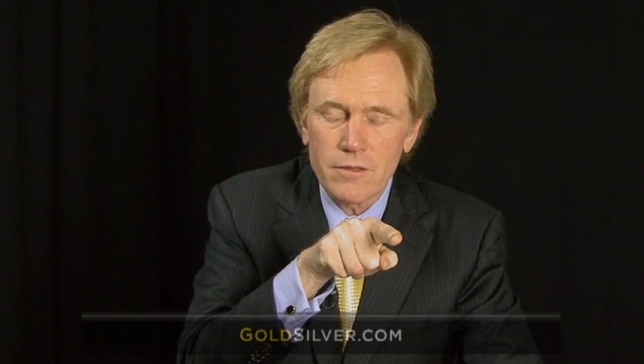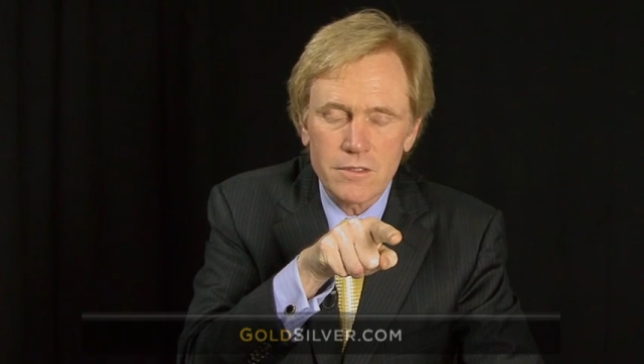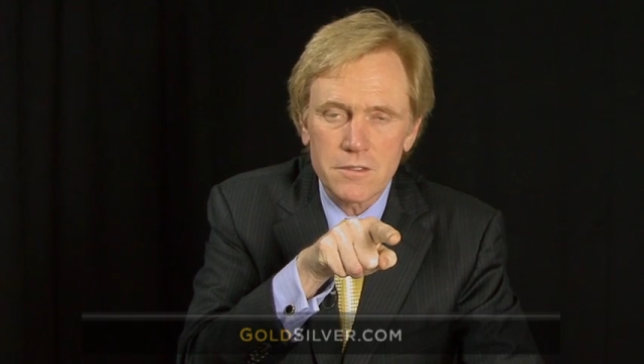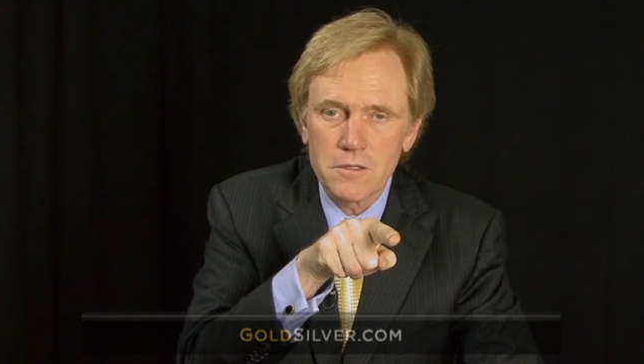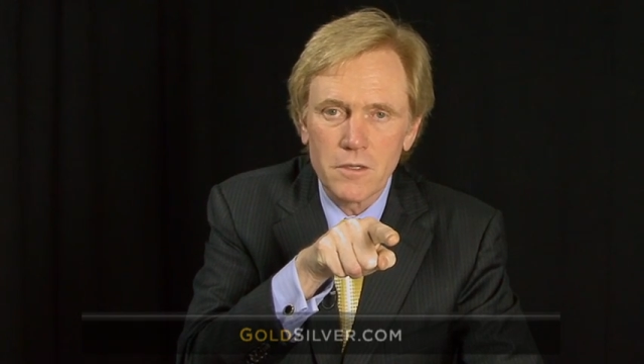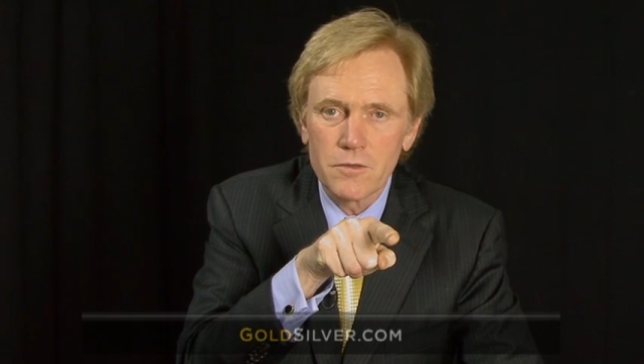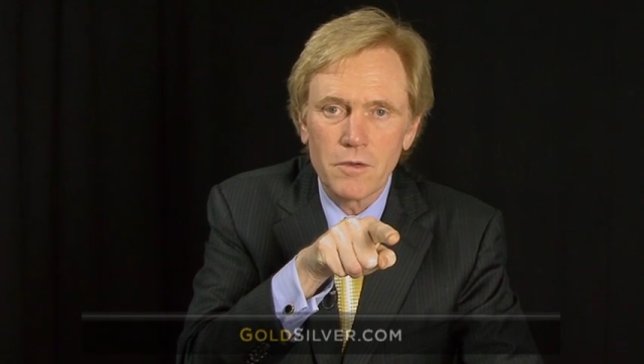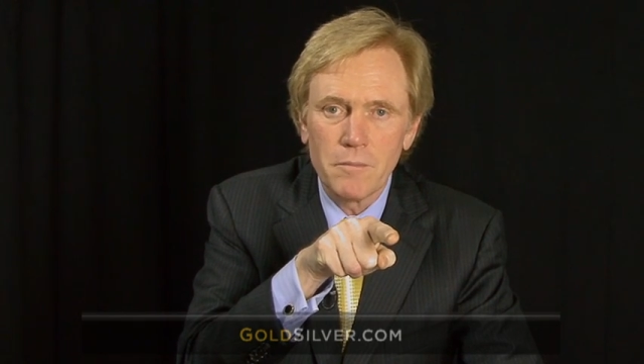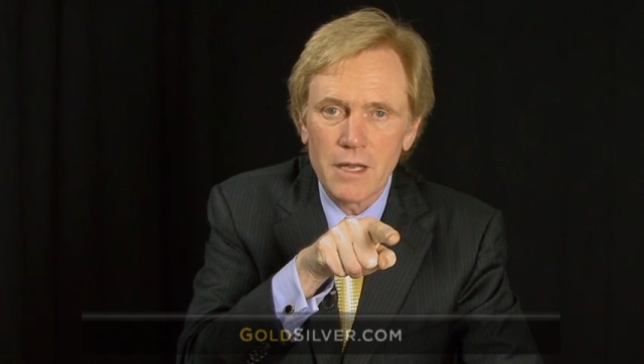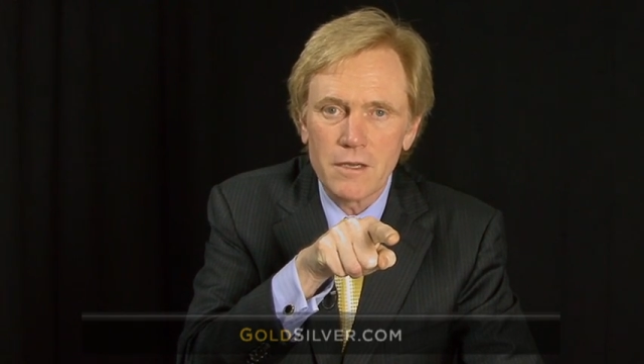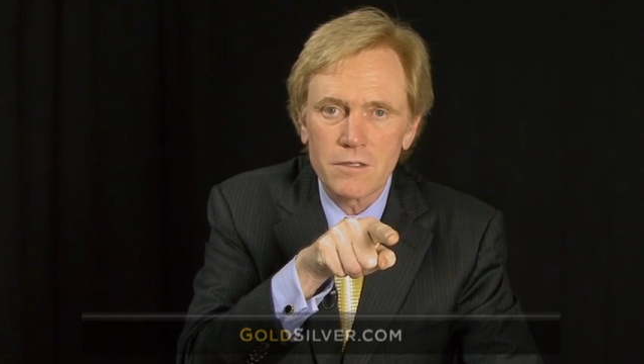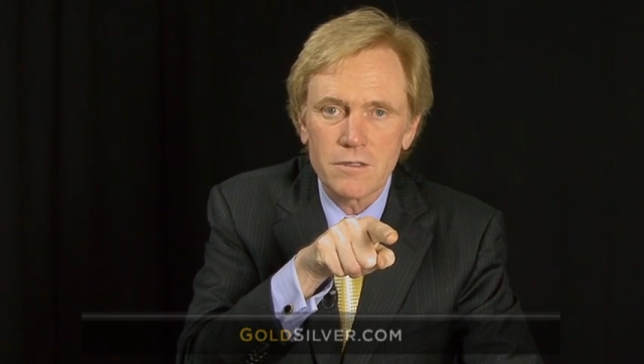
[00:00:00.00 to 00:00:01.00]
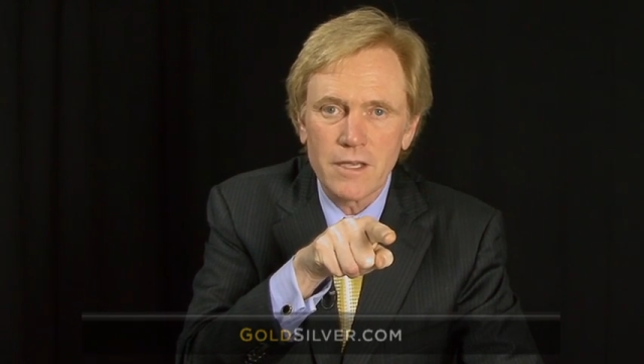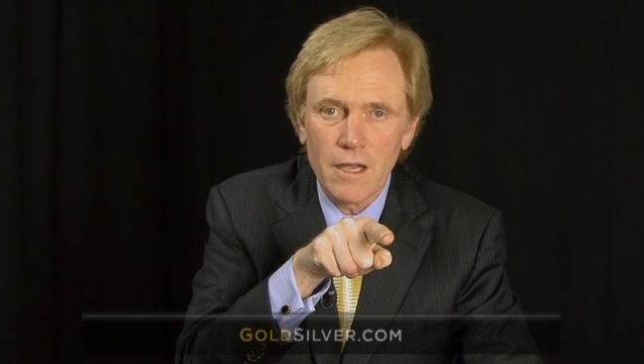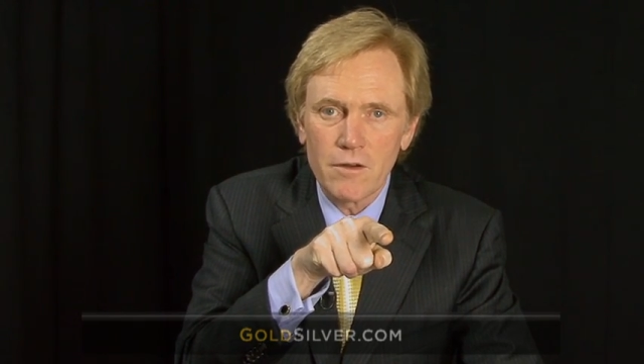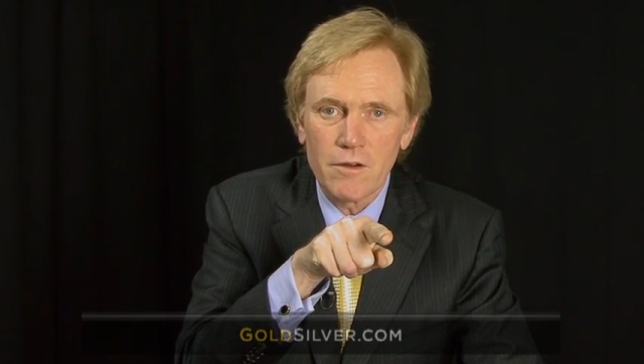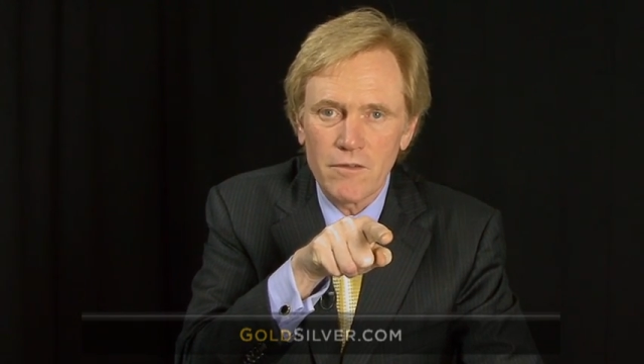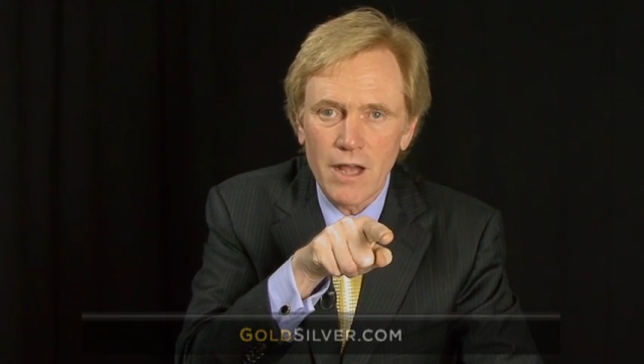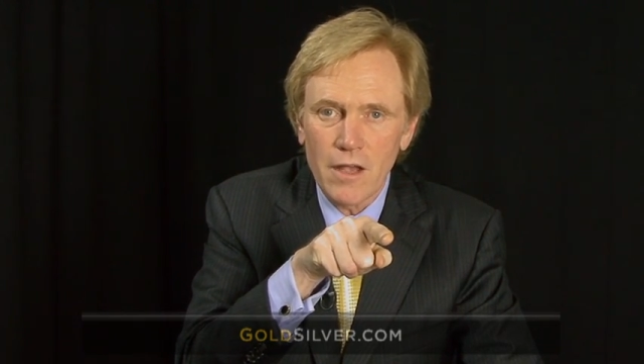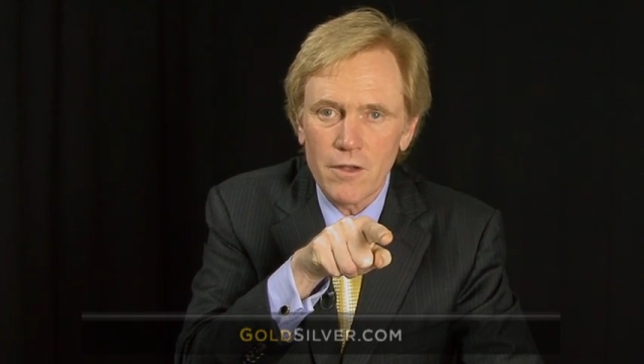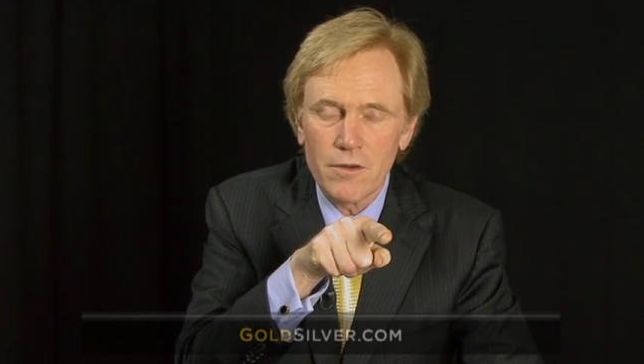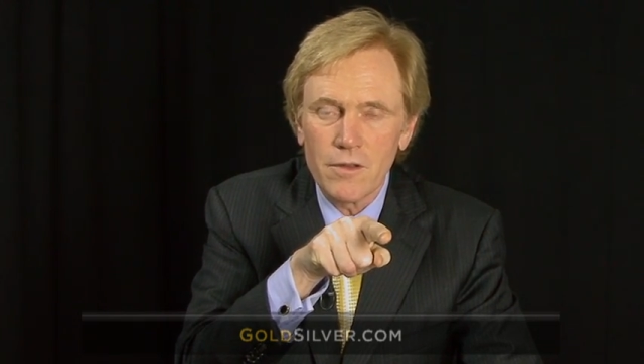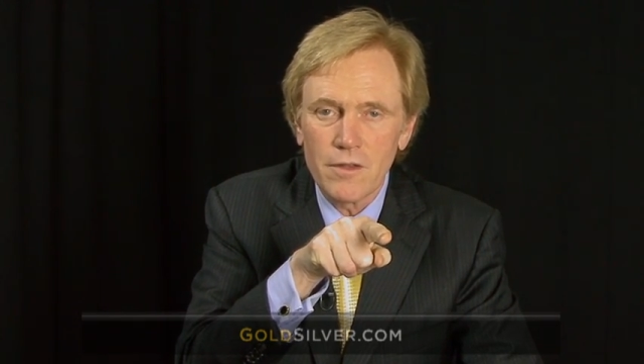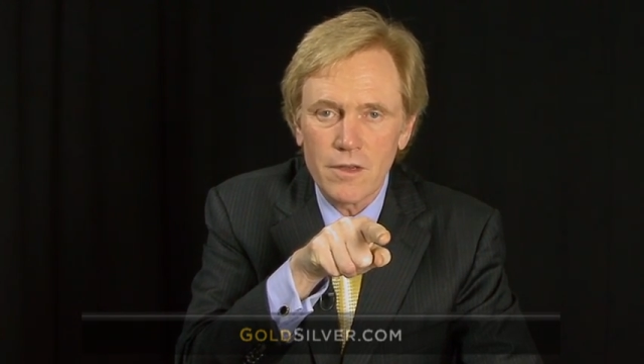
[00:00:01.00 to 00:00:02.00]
It's still tremendously undervalued.